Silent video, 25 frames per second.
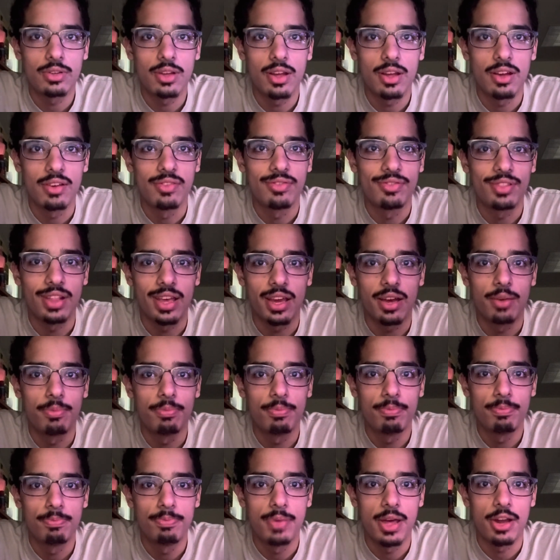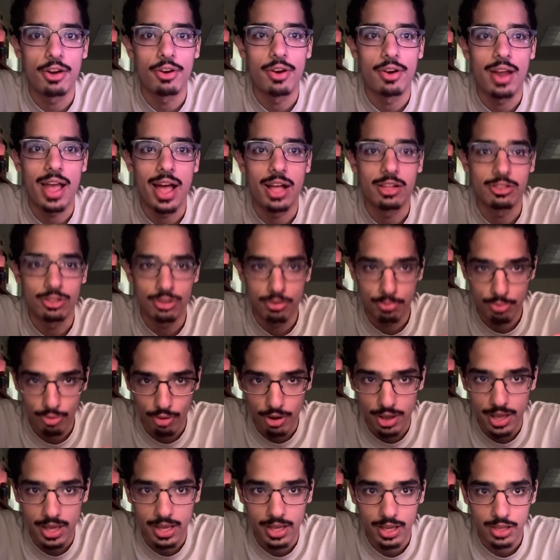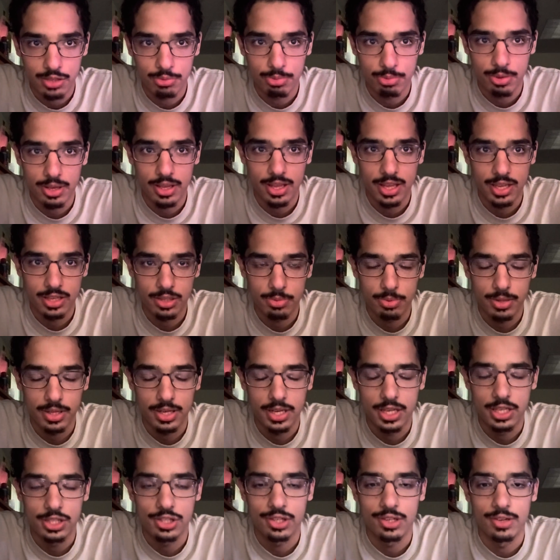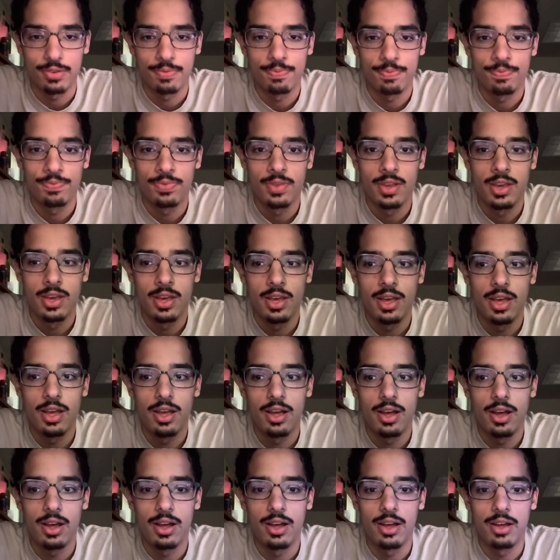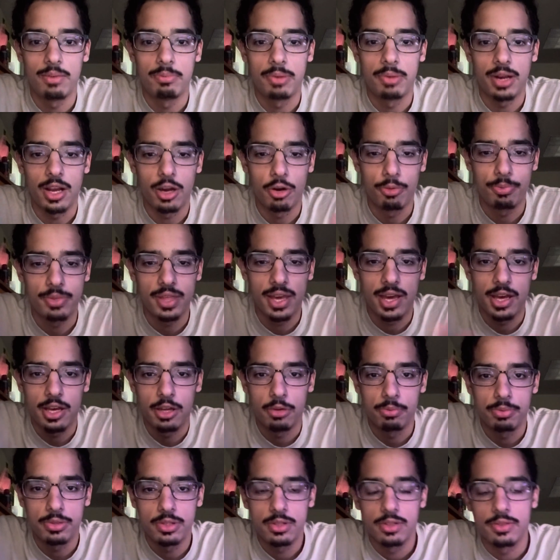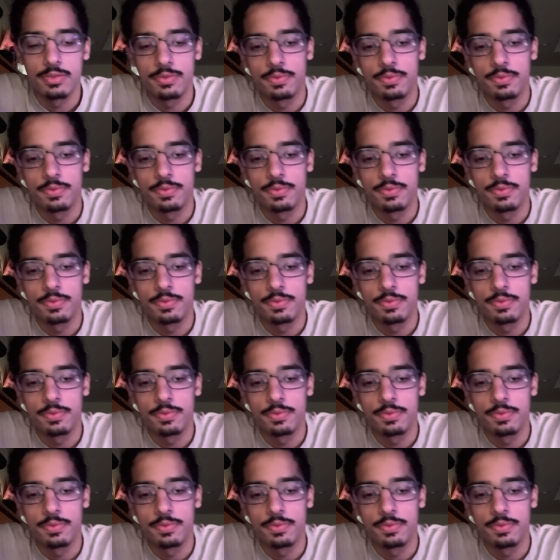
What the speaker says: of like a better algebraic explanation, but I hope that helps.